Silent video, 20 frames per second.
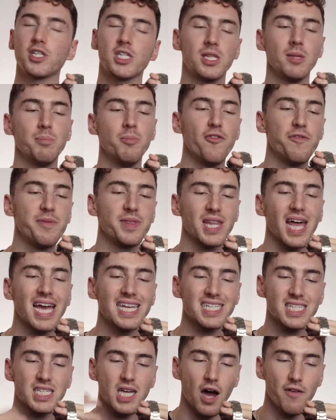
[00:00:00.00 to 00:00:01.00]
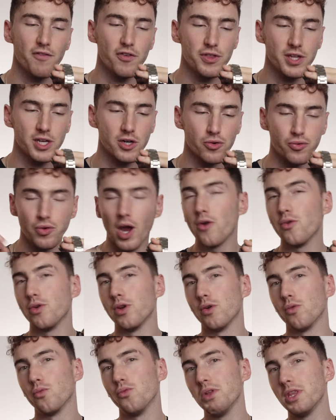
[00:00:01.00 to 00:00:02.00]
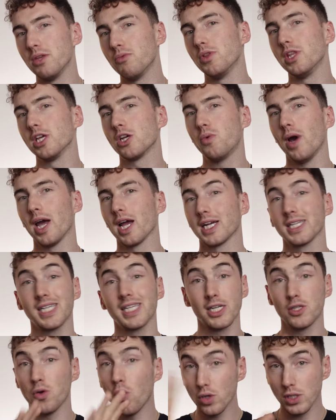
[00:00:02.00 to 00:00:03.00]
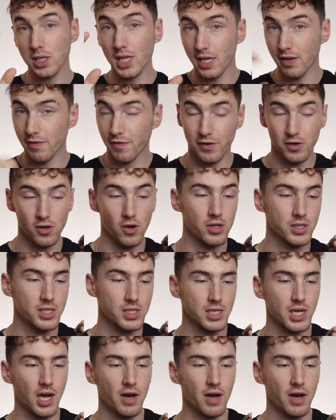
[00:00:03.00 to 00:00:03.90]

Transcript: on to the movement, let's cover the crown really, really quick, because I totally forgot to